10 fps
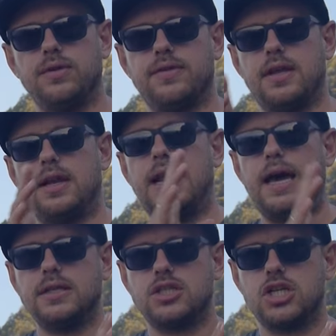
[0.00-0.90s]
with
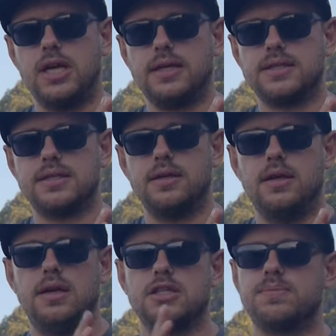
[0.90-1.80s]
light jigs,
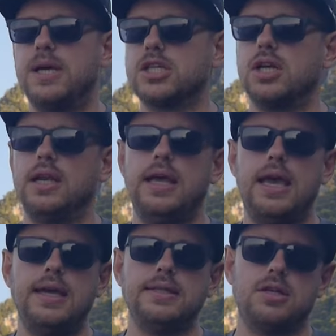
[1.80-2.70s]
especially
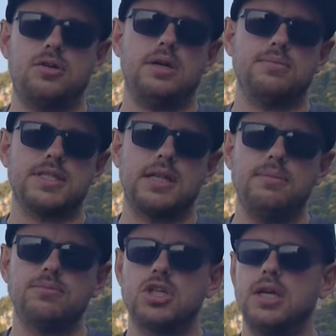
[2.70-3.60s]
80 gram
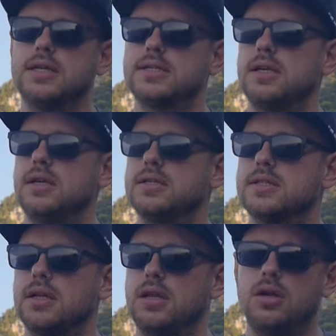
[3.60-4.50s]
slim jigs
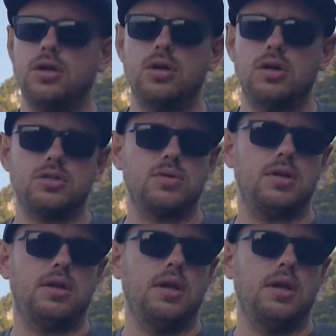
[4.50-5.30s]
is not